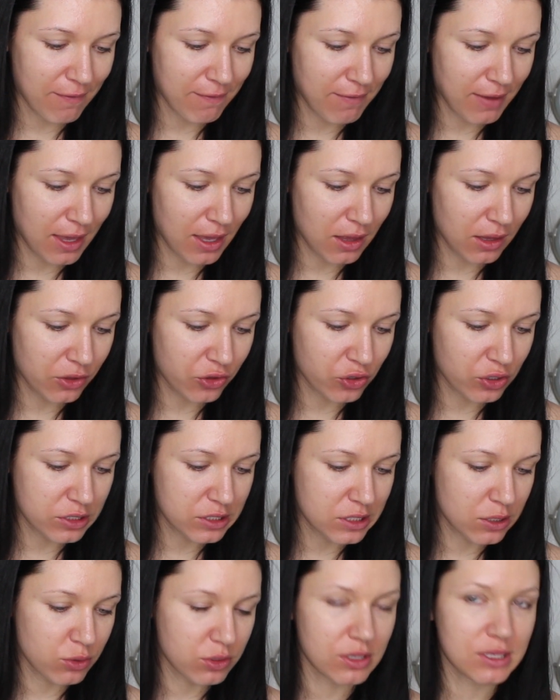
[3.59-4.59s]
Veil
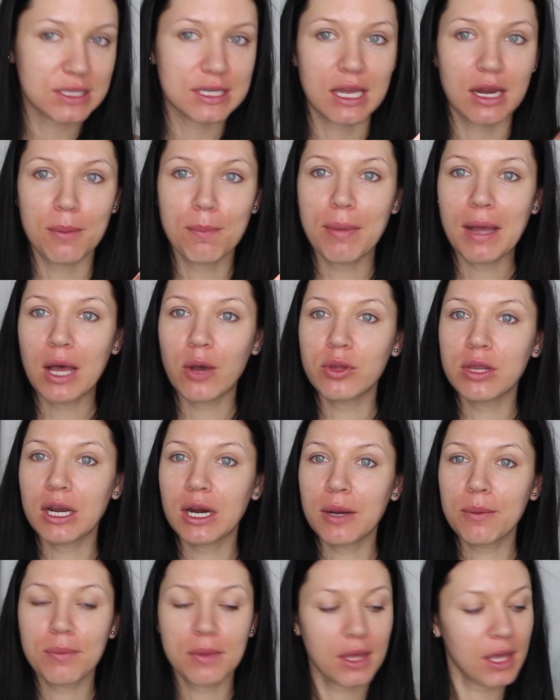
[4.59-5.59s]
Translucent Setting
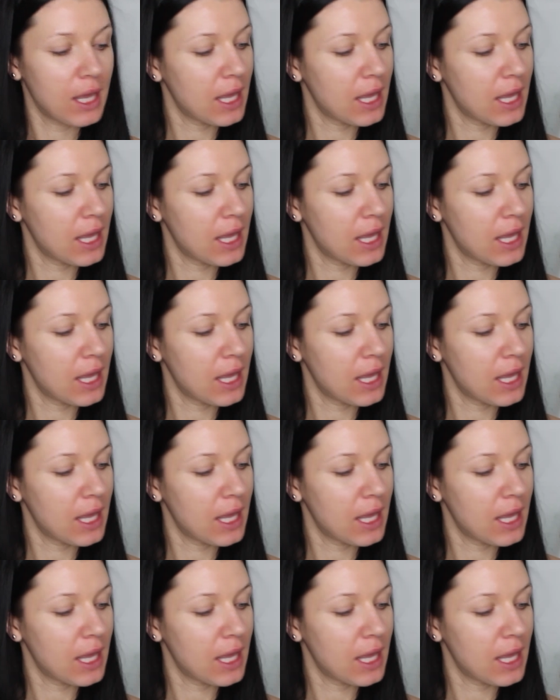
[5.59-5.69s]
Powder.